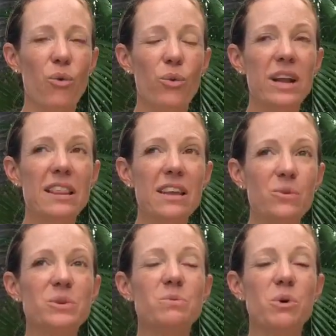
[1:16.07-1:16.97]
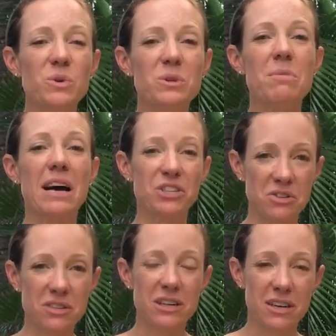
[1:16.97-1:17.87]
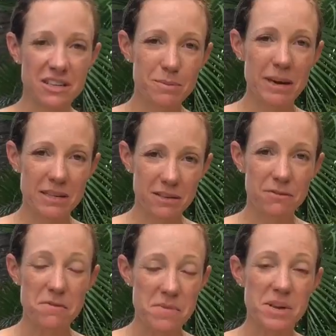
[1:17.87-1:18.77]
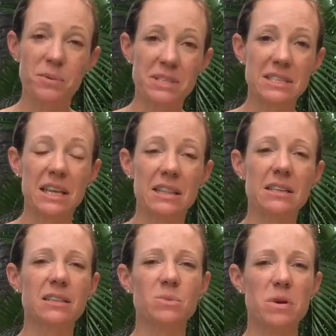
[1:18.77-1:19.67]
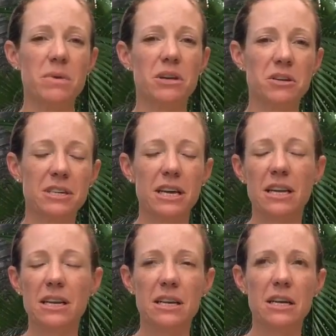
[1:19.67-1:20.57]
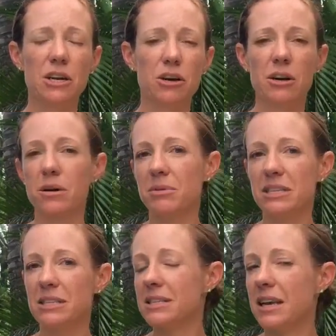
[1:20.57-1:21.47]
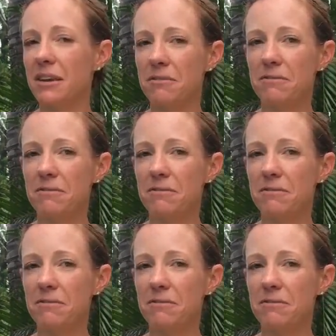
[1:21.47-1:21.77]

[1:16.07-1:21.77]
What I think was most magical and unexpected for me was that these women created an incredibly safe,